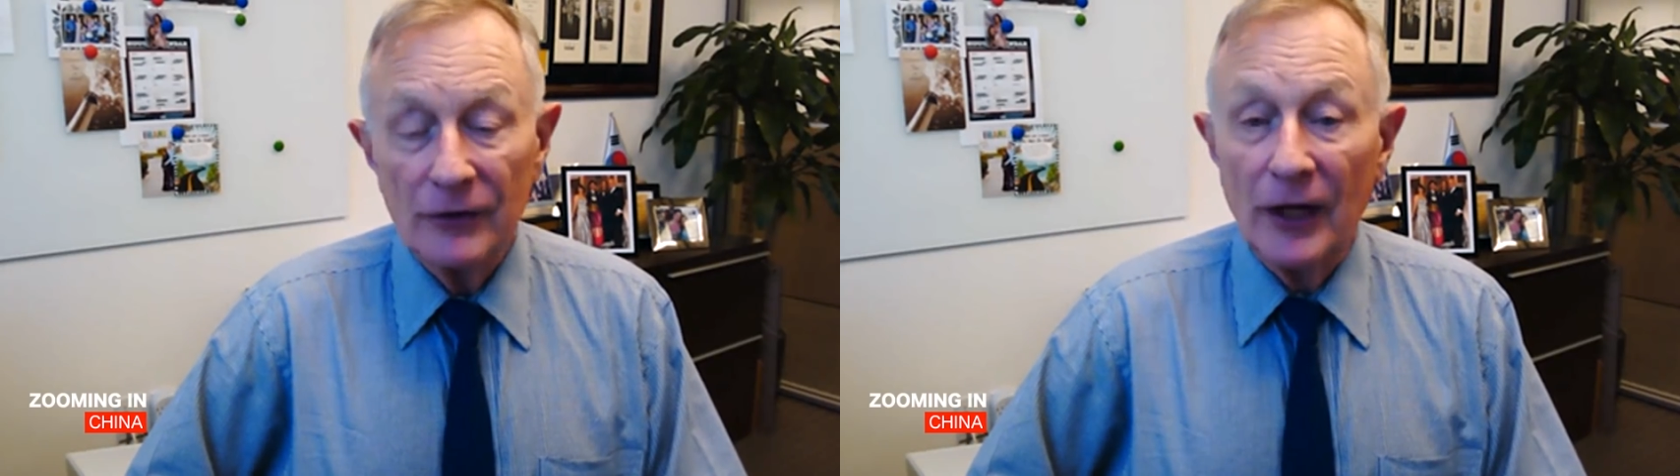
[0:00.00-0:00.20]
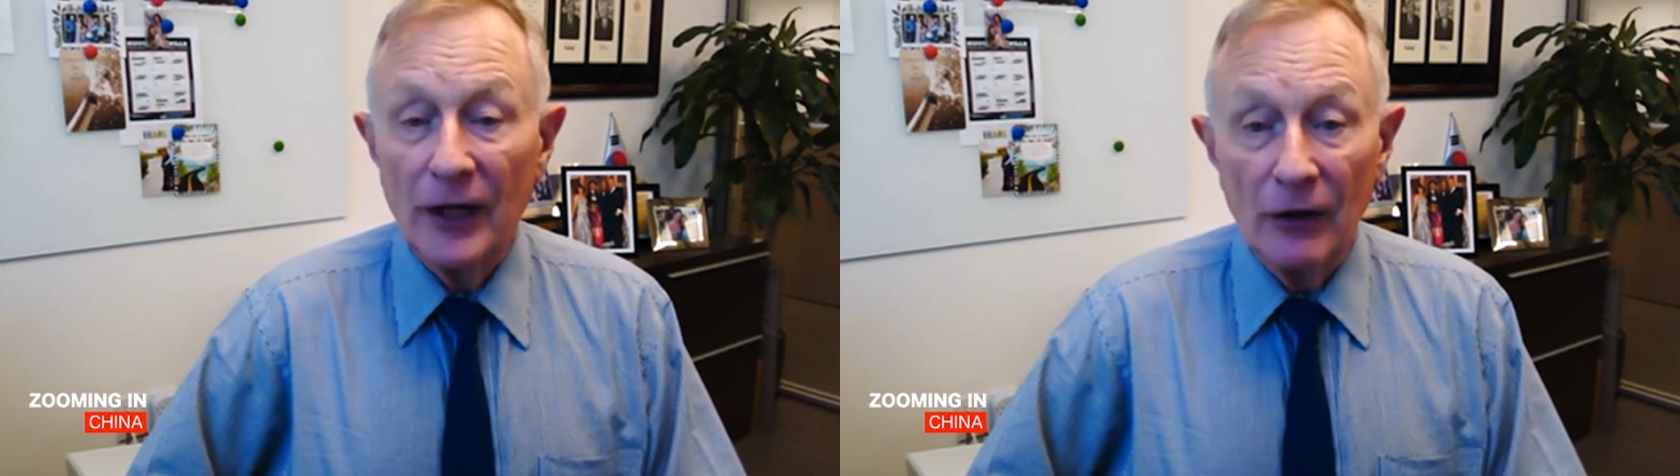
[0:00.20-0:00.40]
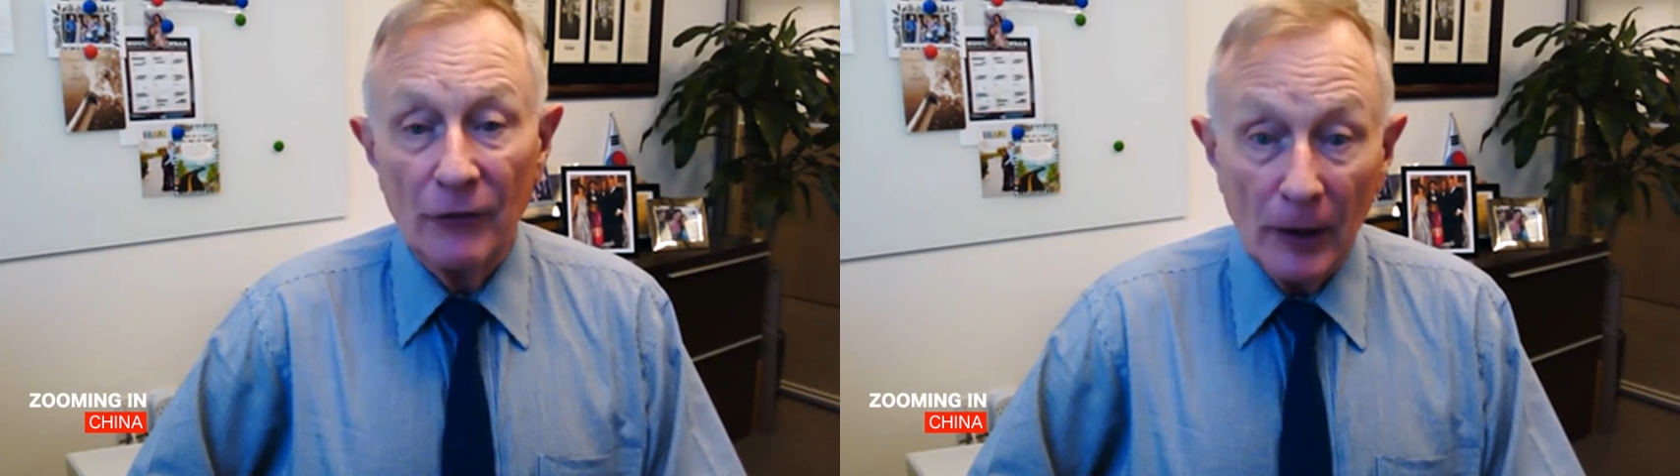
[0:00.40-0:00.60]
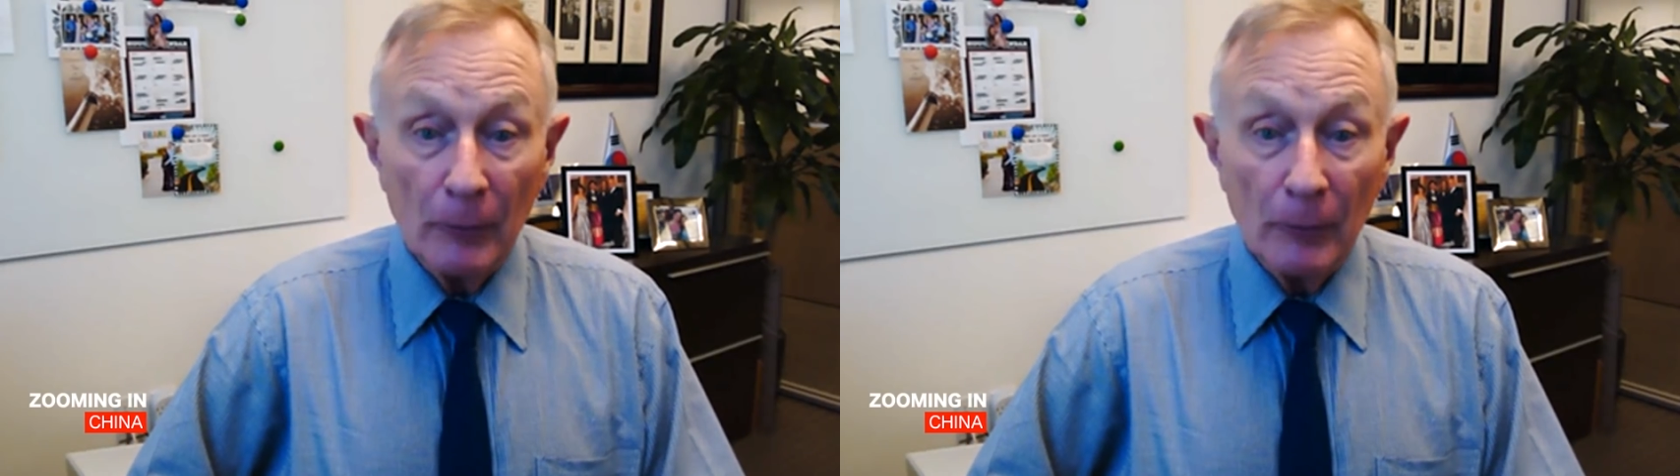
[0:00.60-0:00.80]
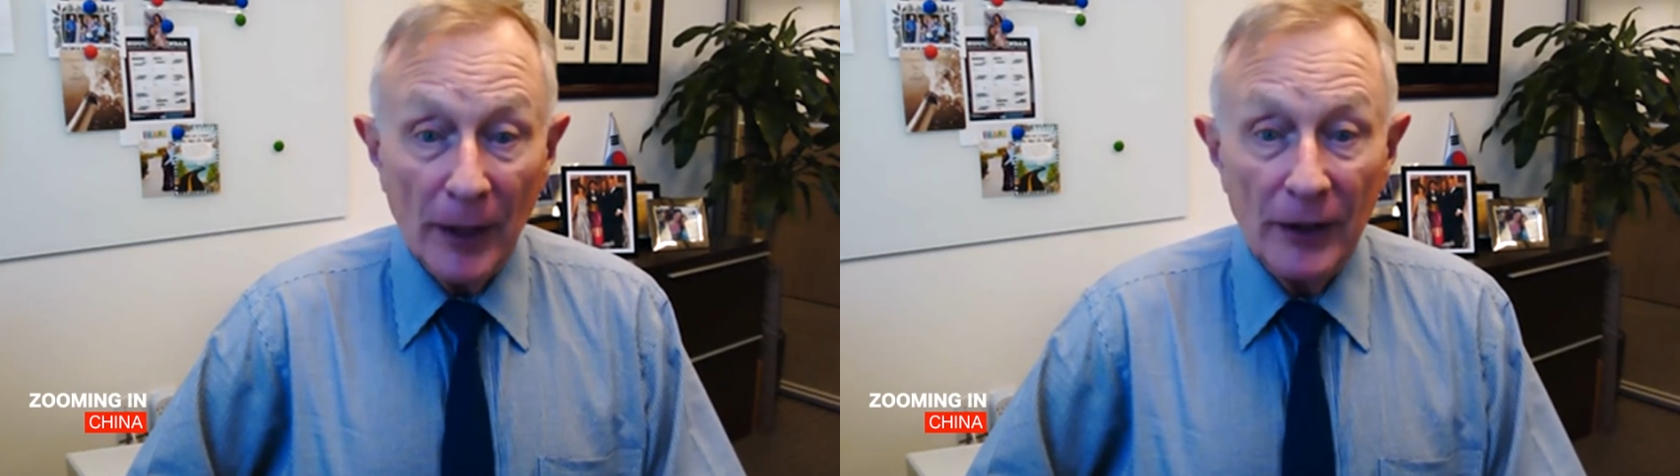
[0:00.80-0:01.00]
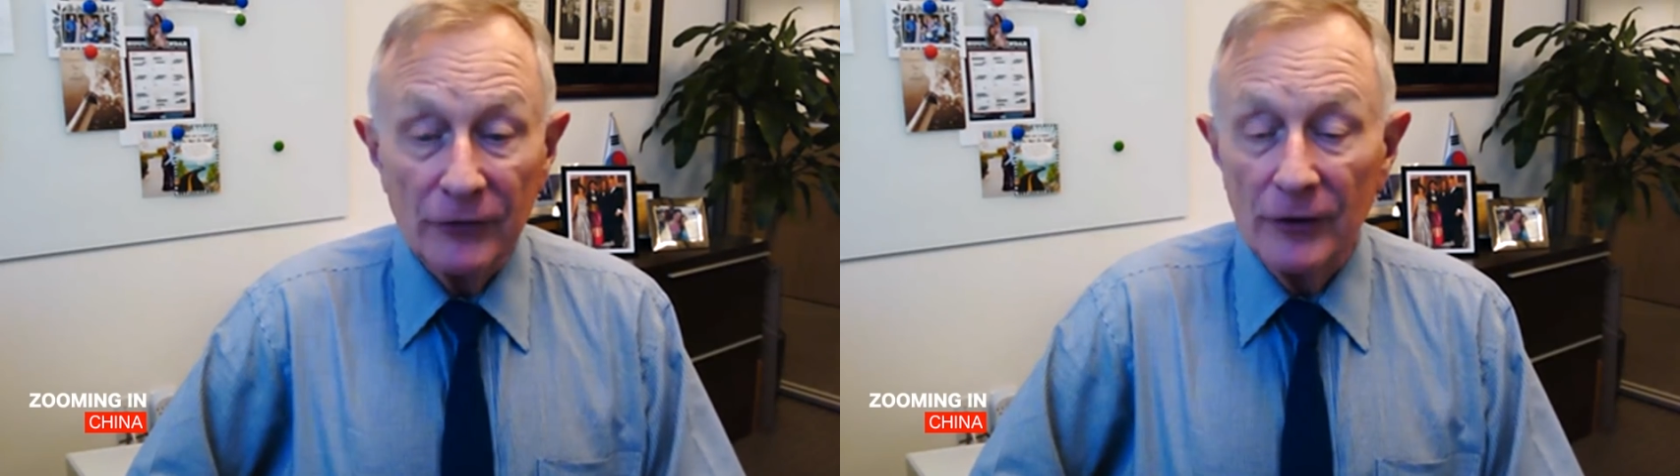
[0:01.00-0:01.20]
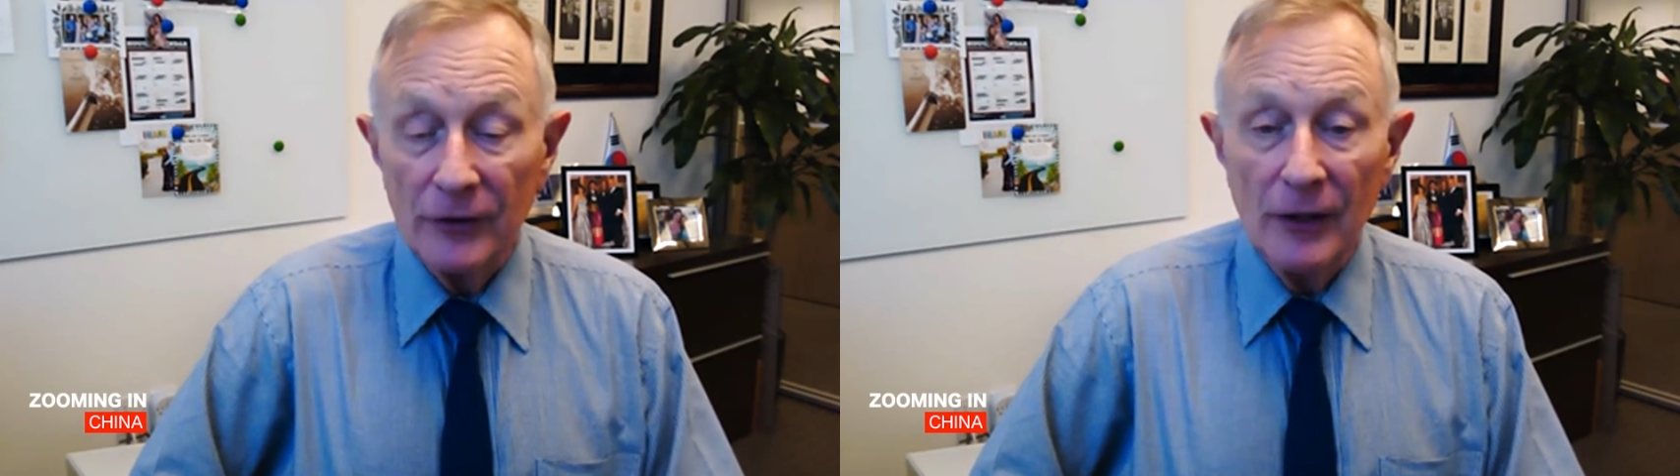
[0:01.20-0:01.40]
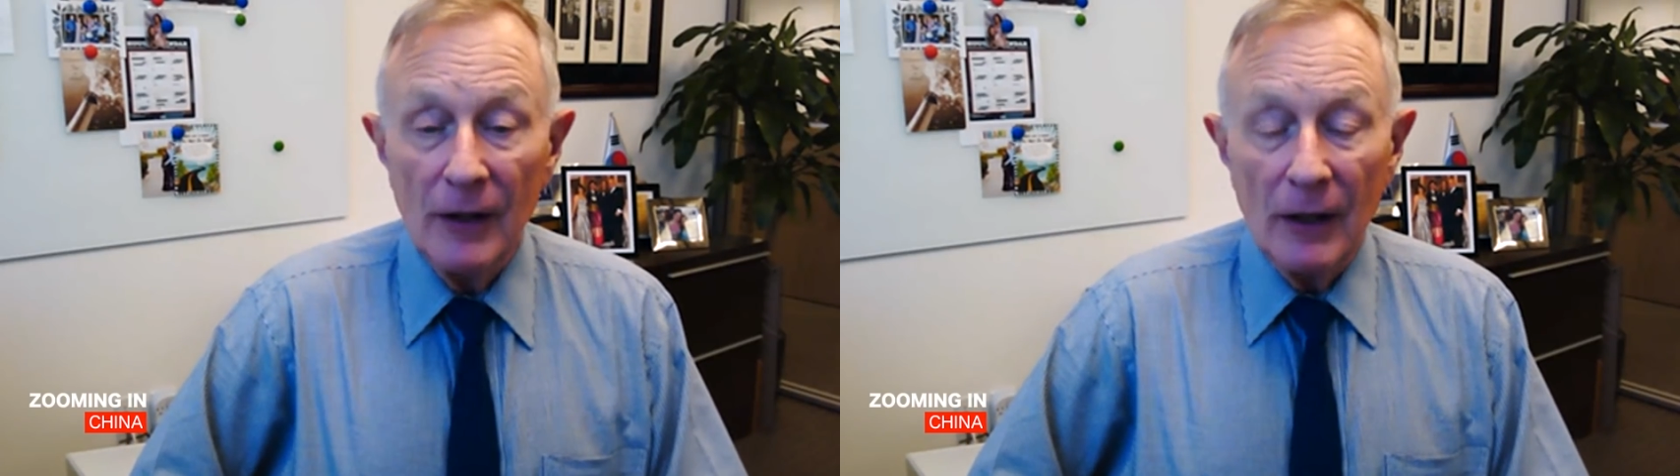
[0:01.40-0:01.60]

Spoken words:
scare their base.